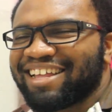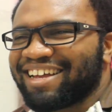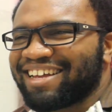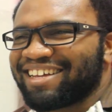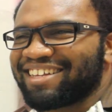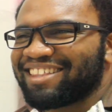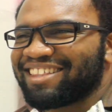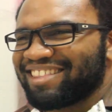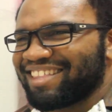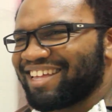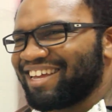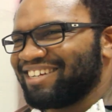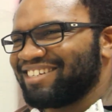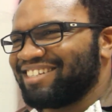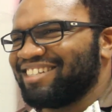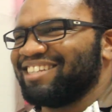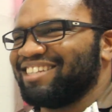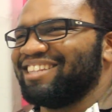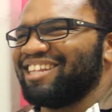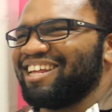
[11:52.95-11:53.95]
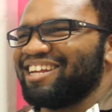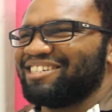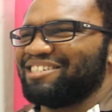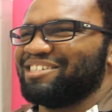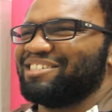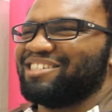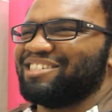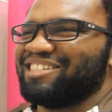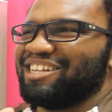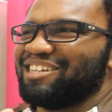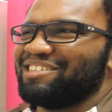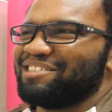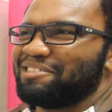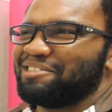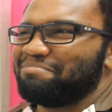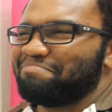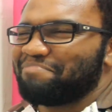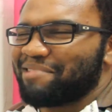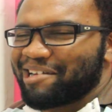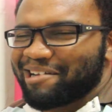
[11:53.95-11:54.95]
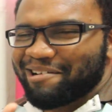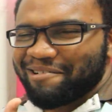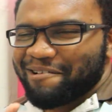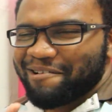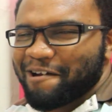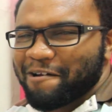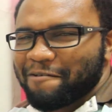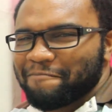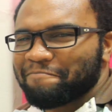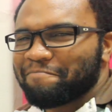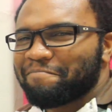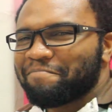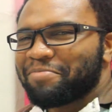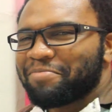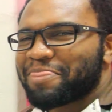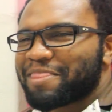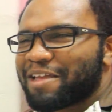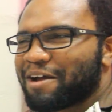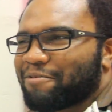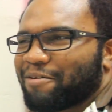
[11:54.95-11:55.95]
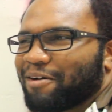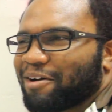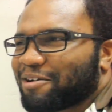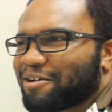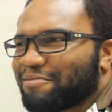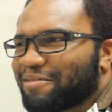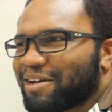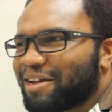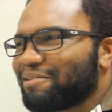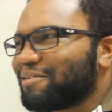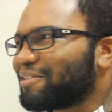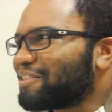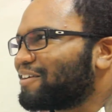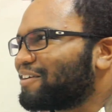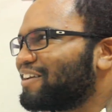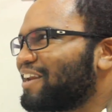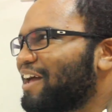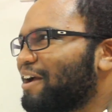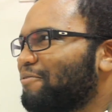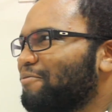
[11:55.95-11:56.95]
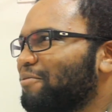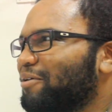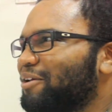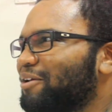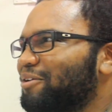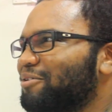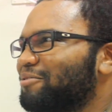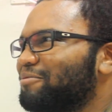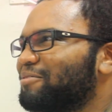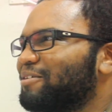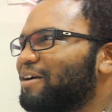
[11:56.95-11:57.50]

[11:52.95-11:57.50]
They just pick her up and walk away with her. Like, what do you?